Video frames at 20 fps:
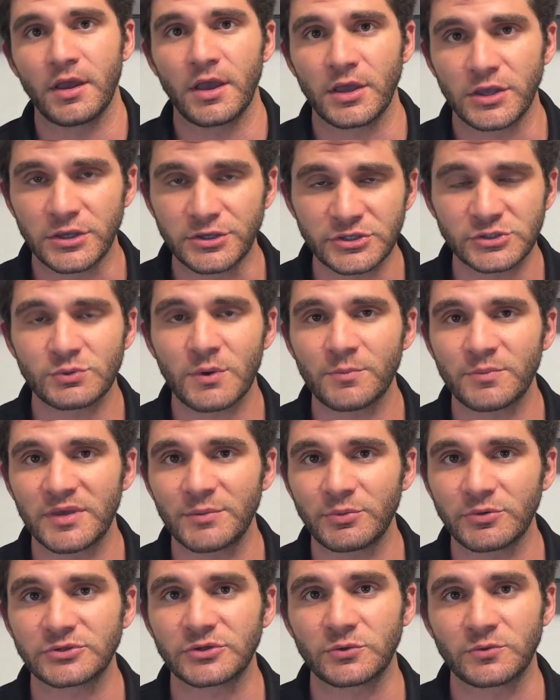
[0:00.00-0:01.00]
You just want
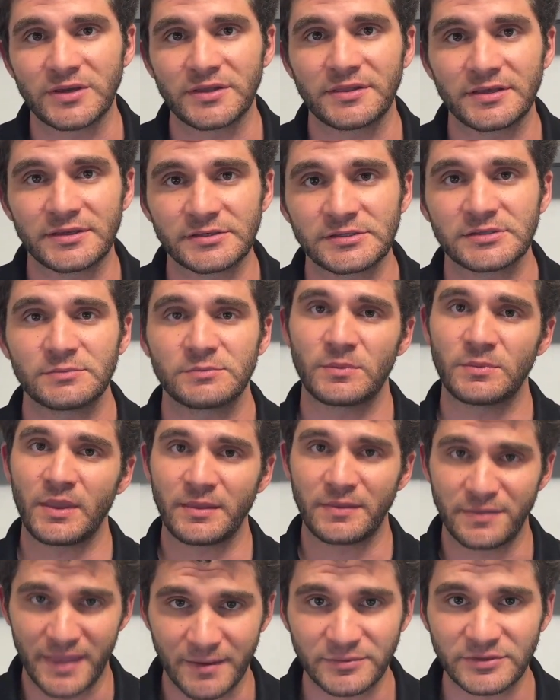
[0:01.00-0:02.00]
people to read this,
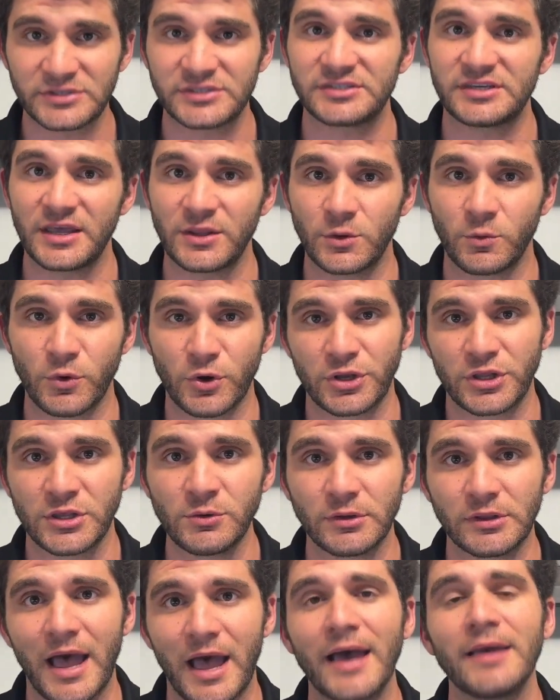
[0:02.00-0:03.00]
them to say the word you a
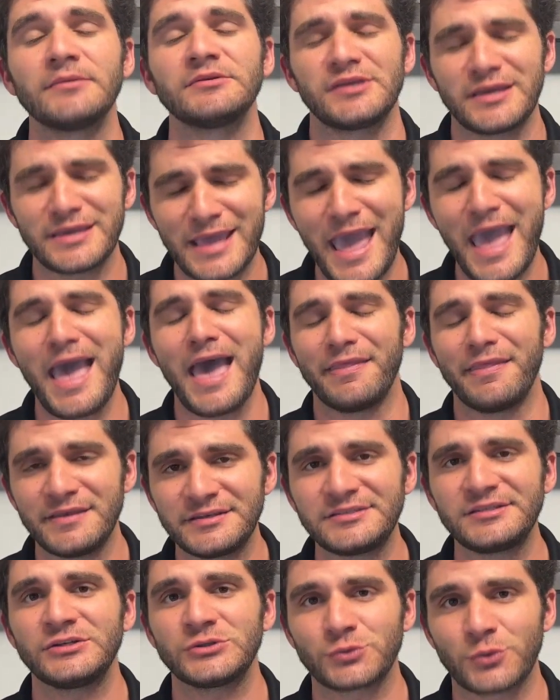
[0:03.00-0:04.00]
lot and say, yeah,
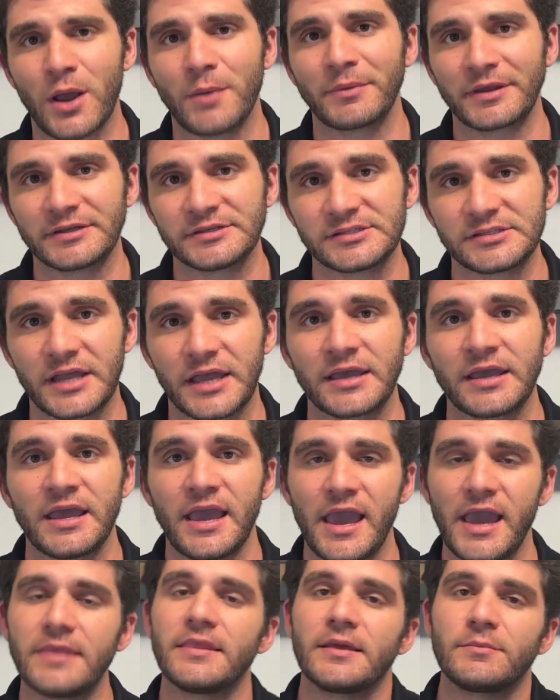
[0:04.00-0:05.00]
this is where I'm gonna stay.
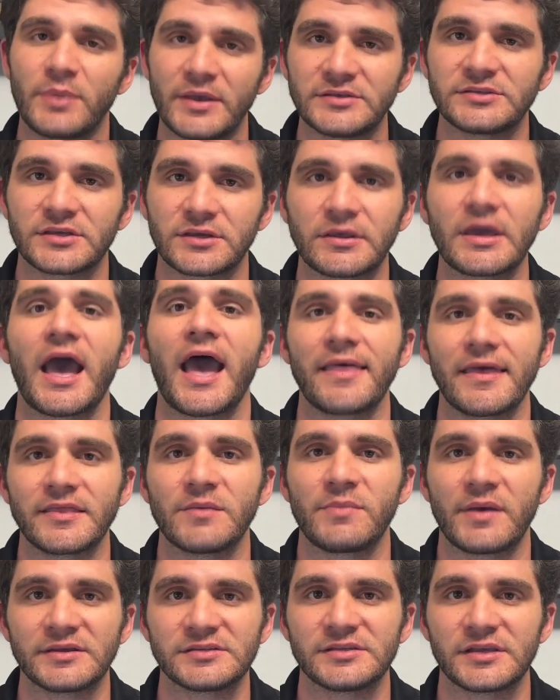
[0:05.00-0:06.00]
And then basically highlight the
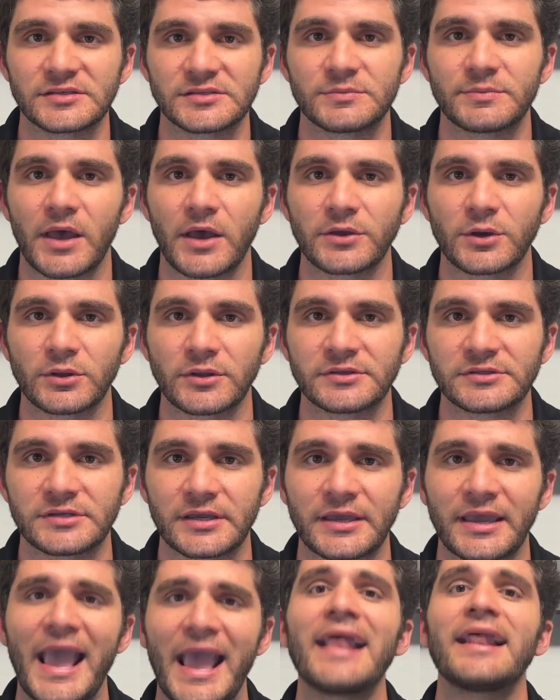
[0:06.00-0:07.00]
best things about your listing.
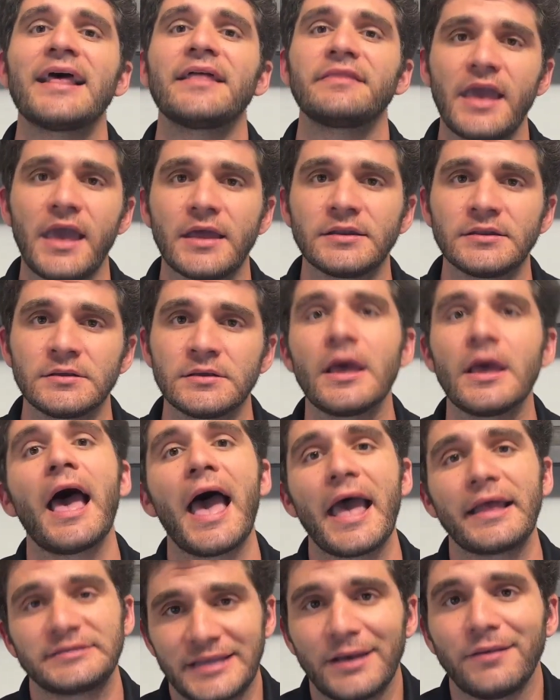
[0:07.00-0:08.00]
And at the end,
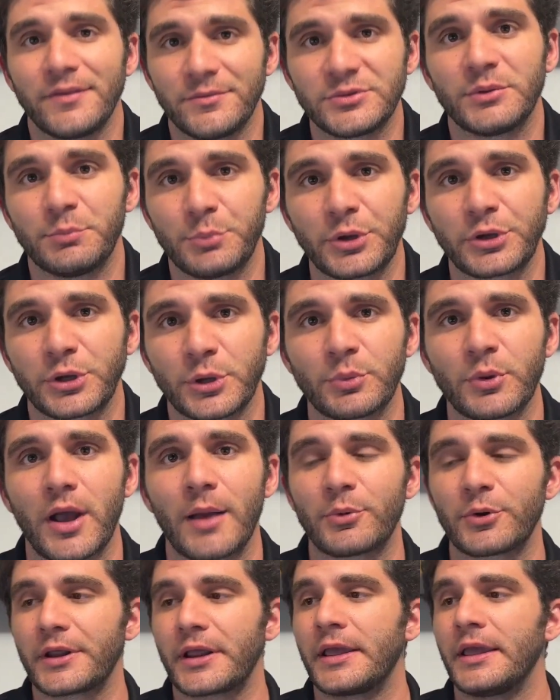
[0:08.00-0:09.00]
tell them to book your
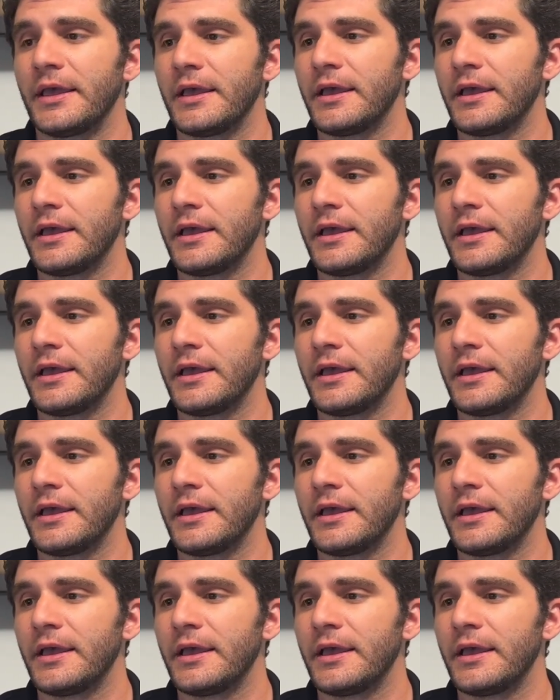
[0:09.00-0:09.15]
property.